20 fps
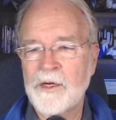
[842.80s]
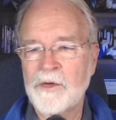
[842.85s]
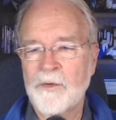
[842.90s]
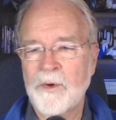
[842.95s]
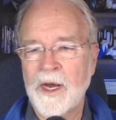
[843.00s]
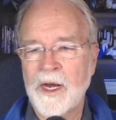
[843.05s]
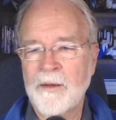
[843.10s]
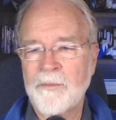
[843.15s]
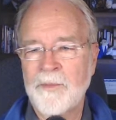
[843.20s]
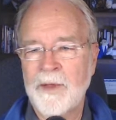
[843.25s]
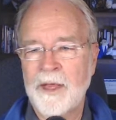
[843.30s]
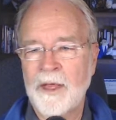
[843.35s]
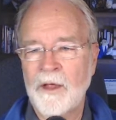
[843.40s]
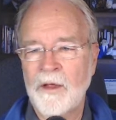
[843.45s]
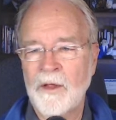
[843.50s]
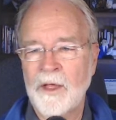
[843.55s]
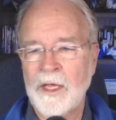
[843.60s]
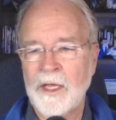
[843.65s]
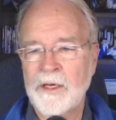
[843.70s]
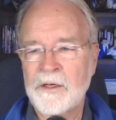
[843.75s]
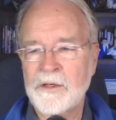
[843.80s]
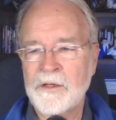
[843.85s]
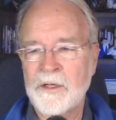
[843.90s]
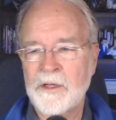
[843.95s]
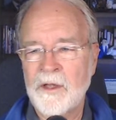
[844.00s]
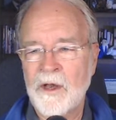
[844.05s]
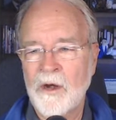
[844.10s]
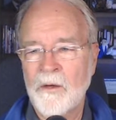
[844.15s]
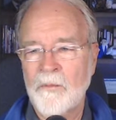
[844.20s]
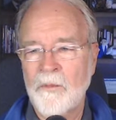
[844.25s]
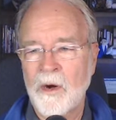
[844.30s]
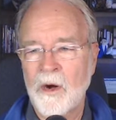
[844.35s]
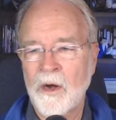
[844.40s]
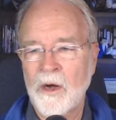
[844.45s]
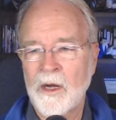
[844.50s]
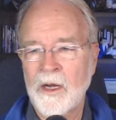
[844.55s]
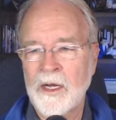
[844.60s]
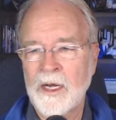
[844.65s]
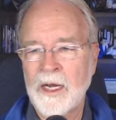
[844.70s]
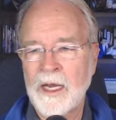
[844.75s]
direct mail into their
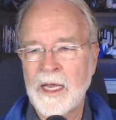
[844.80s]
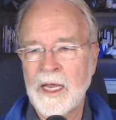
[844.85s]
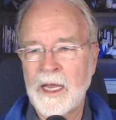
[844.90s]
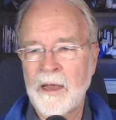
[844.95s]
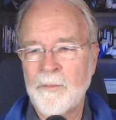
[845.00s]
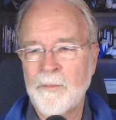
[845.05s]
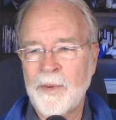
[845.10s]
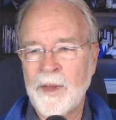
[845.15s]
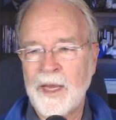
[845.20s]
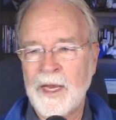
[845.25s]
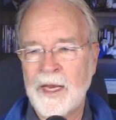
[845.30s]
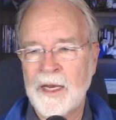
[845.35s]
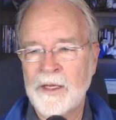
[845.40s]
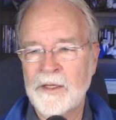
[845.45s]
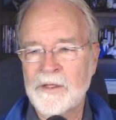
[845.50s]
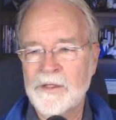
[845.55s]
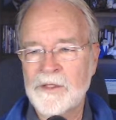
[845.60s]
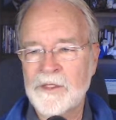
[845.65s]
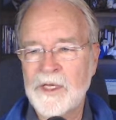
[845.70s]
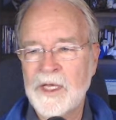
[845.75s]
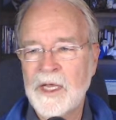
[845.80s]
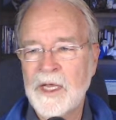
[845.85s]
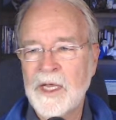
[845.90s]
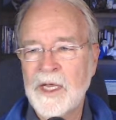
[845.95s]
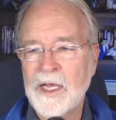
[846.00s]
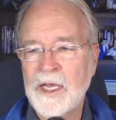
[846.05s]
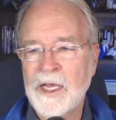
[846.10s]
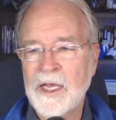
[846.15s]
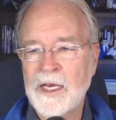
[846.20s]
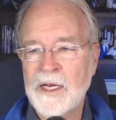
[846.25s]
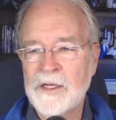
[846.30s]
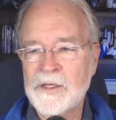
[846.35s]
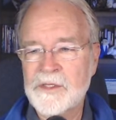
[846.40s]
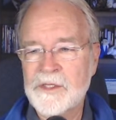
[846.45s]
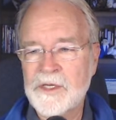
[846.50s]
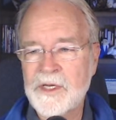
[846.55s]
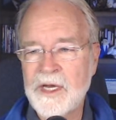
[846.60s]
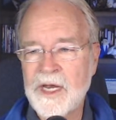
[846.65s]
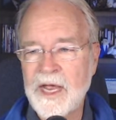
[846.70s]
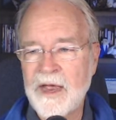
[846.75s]
marketing campaigns. It has
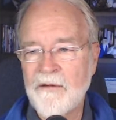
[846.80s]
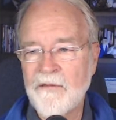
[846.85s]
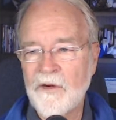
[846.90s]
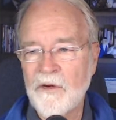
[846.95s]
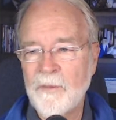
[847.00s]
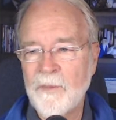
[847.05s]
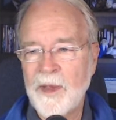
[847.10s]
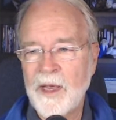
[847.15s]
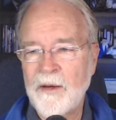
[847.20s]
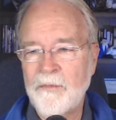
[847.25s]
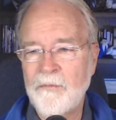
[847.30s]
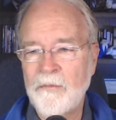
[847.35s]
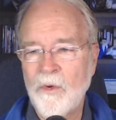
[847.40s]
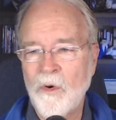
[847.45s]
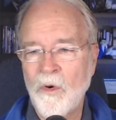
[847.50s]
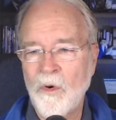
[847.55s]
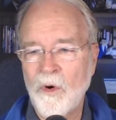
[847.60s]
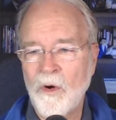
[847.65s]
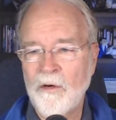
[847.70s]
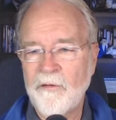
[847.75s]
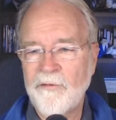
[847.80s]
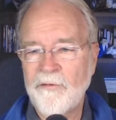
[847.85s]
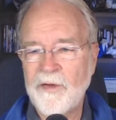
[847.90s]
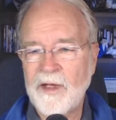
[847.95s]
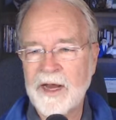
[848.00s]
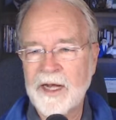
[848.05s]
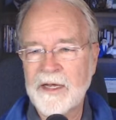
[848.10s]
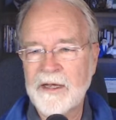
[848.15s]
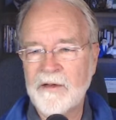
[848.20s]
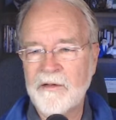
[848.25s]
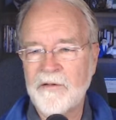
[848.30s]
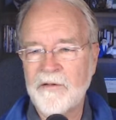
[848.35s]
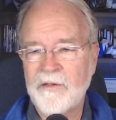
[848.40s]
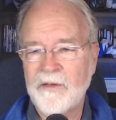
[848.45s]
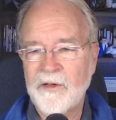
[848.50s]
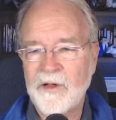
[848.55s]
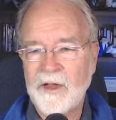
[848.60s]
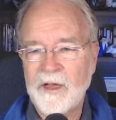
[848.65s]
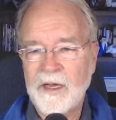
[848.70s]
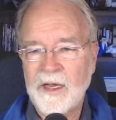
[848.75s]
never been more effective
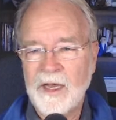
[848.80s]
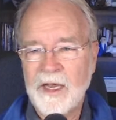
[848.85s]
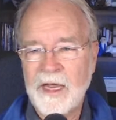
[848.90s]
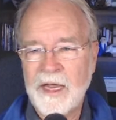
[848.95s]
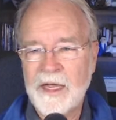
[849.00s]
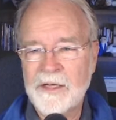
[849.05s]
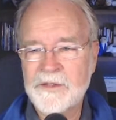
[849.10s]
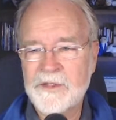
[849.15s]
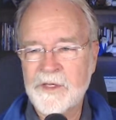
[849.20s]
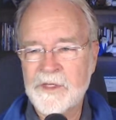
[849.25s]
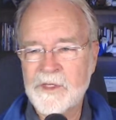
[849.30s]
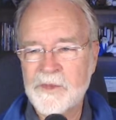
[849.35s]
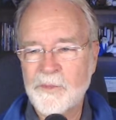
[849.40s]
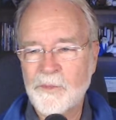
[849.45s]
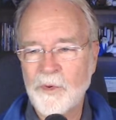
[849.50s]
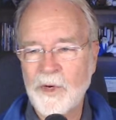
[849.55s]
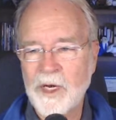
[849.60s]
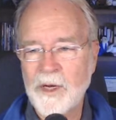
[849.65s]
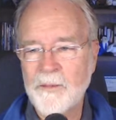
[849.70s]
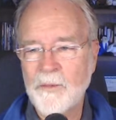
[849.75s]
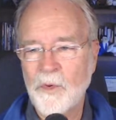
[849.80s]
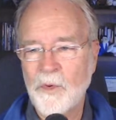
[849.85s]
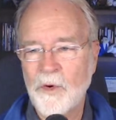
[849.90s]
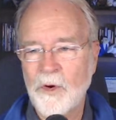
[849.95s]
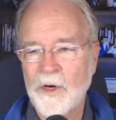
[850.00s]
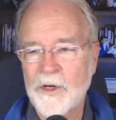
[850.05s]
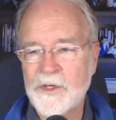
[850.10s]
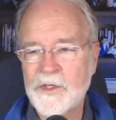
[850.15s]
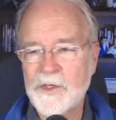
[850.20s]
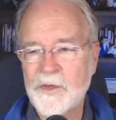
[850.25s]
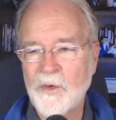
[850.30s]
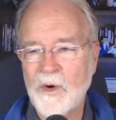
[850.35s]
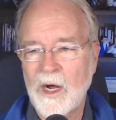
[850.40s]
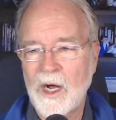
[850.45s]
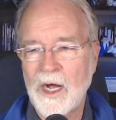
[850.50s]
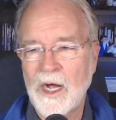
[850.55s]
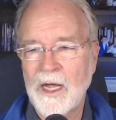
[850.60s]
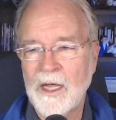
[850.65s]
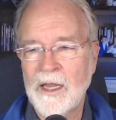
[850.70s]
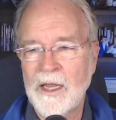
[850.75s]
as a springboard to
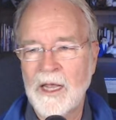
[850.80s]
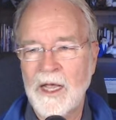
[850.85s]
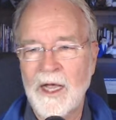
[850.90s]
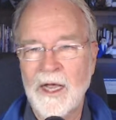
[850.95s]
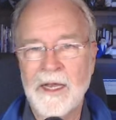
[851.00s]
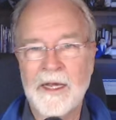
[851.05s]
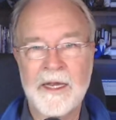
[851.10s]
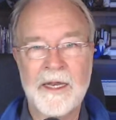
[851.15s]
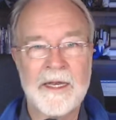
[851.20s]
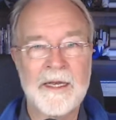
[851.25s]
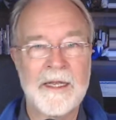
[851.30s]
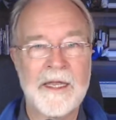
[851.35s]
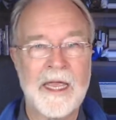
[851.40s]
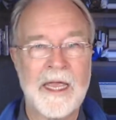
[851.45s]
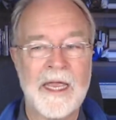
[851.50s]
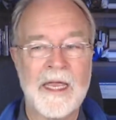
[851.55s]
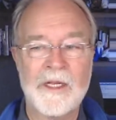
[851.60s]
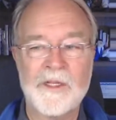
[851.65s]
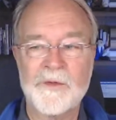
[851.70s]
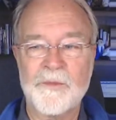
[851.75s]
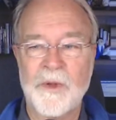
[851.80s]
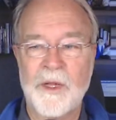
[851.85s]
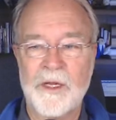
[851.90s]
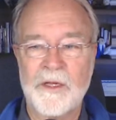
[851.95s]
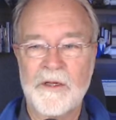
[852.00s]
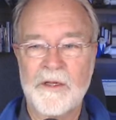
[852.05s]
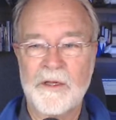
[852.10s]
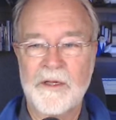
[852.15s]
online engagement.